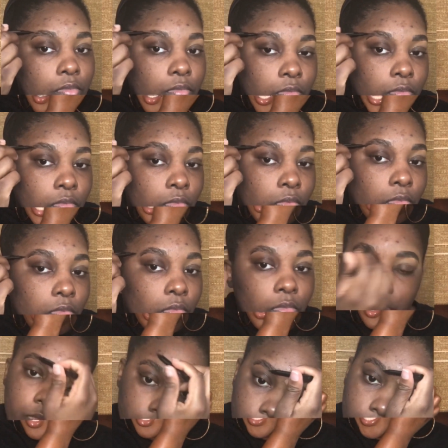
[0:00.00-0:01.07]
like, you know, you
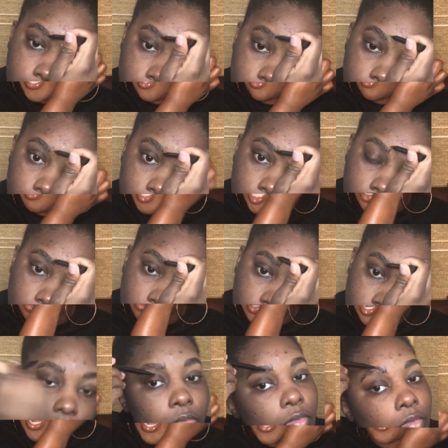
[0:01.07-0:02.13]
put a line at the bottom, put
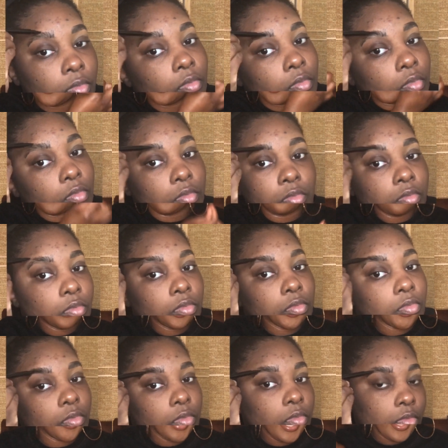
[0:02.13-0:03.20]
a line at the top, and you fill
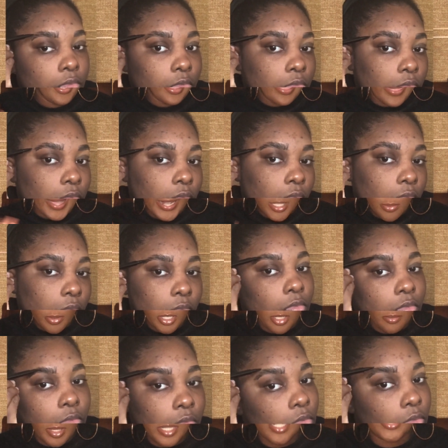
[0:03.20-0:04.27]
in, that's pretty
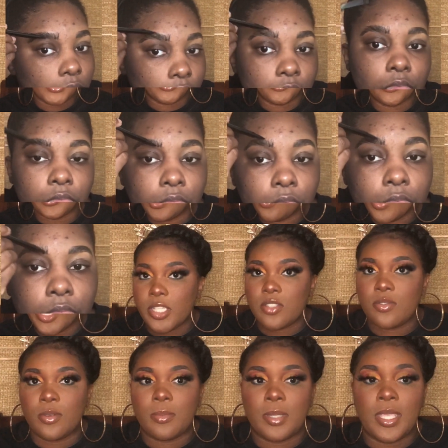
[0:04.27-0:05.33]
much the technique that works
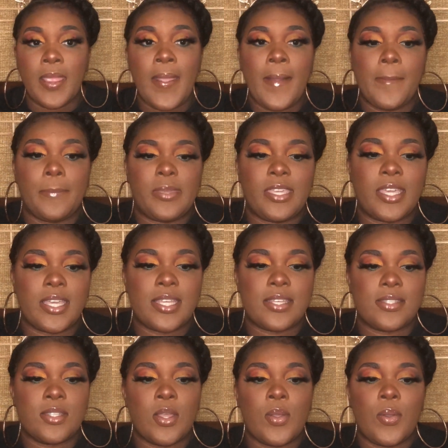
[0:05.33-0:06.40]
for me.
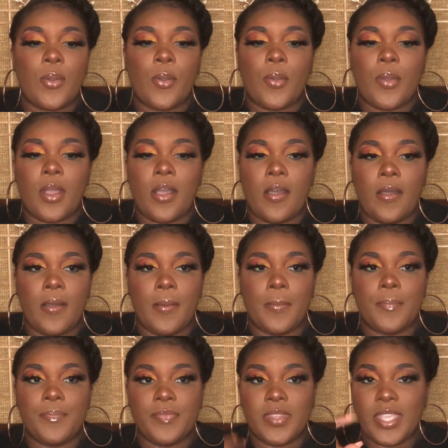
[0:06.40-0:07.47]
Because
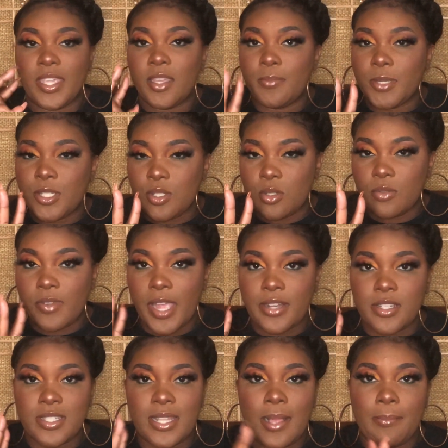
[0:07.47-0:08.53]
it could be 2
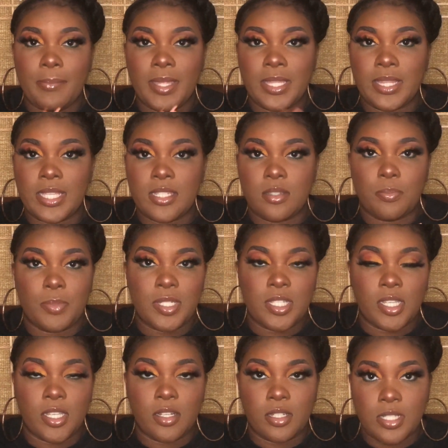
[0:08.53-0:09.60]
factors that made this
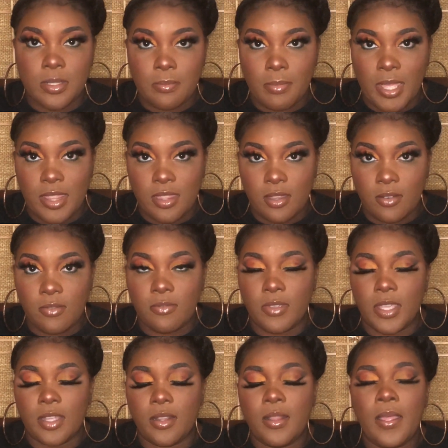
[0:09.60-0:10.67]
particular method
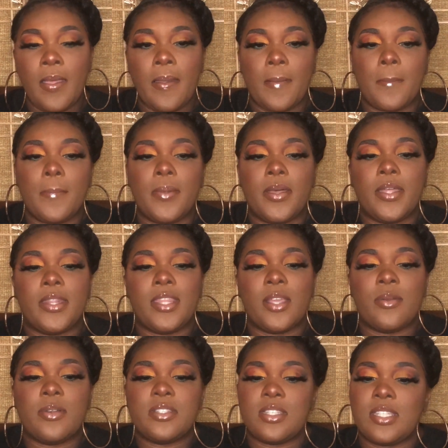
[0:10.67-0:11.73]
fail, but there
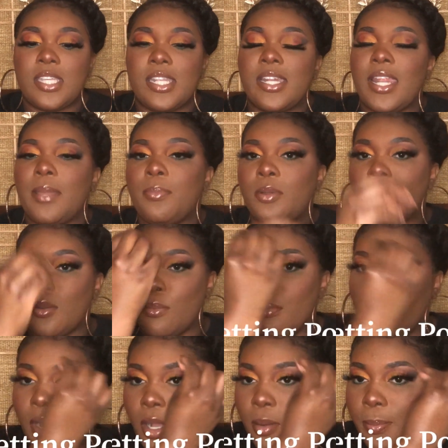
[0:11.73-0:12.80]
was a day that I put
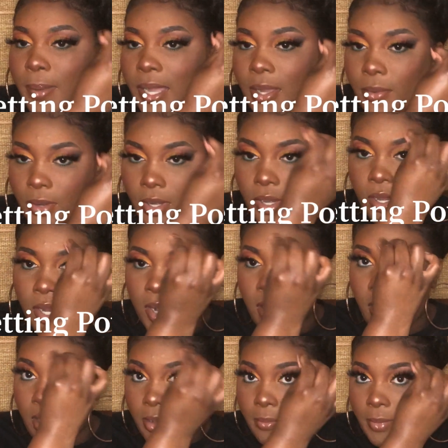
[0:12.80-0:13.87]
brow powder
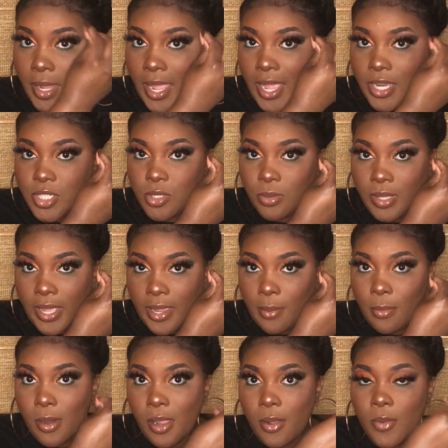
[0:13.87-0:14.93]
on my actual
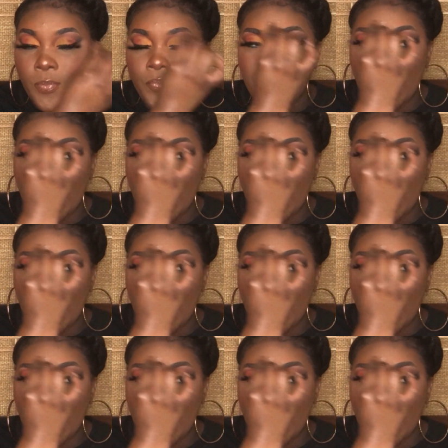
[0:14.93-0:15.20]
eyebrow,